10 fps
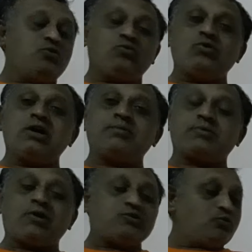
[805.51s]
who are
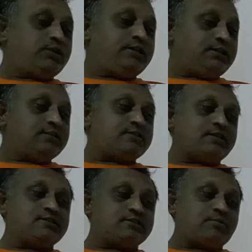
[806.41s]
Azure in the
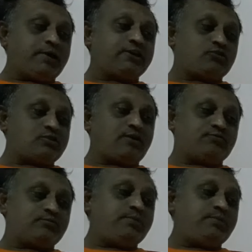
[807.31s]
sense is a Microsoft